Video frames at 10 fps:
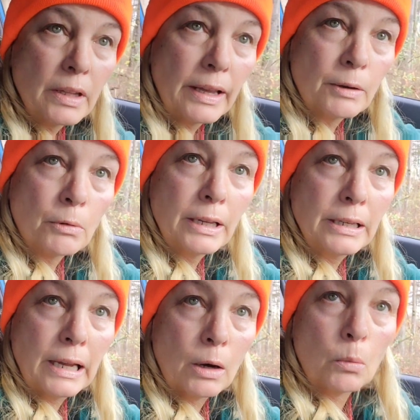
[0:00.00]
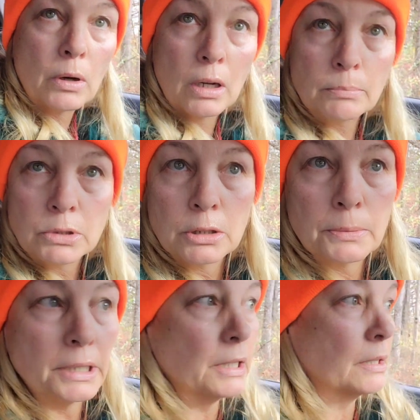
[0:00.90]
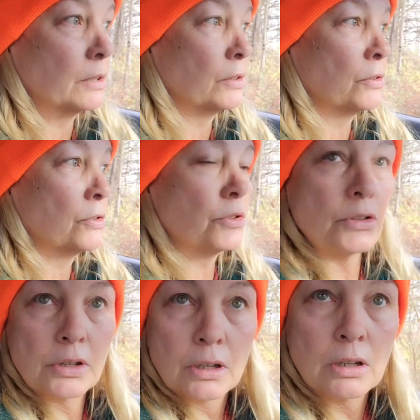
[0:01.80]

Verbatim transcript: and right now what I'm doing is